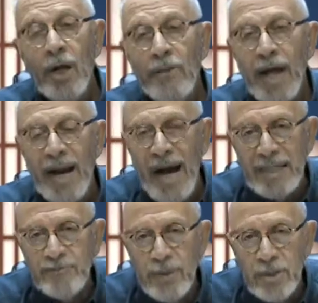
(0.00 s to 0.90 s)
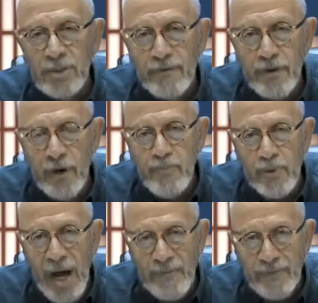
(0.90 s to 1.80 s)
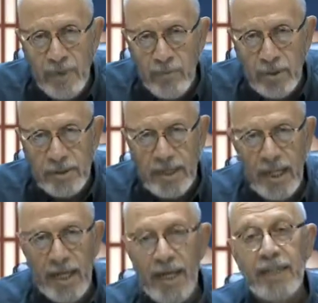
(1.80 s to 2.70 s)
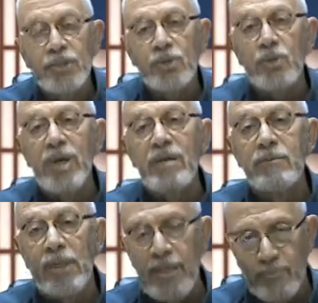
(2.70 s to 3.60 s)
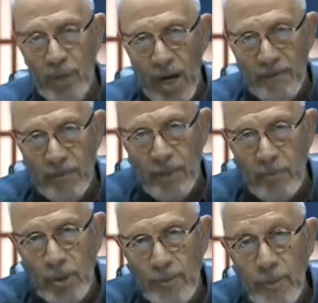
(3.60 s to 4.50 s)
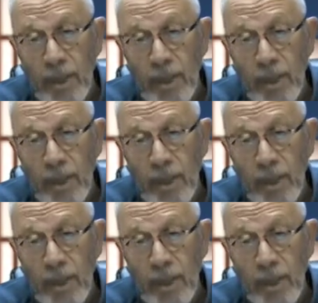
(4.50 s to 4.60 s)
that hospitals are very profitable today, extremely profitable.